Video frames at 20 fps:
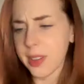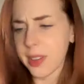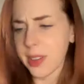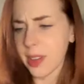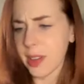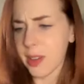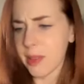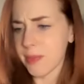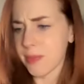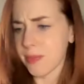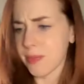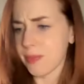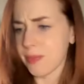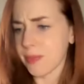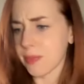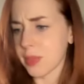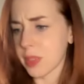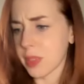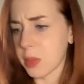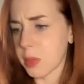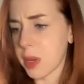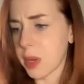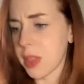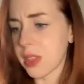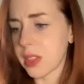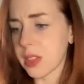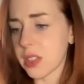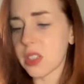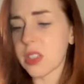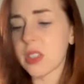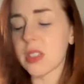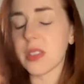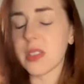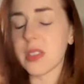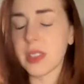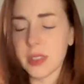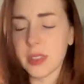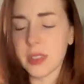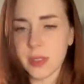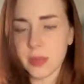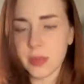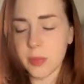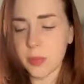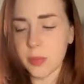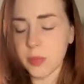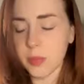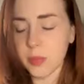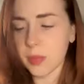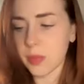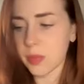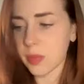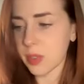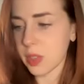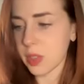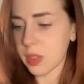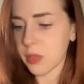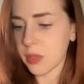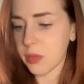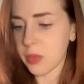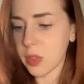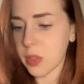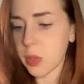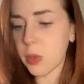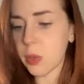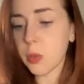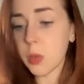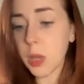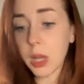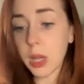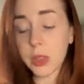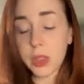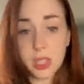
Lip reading: But I think just a few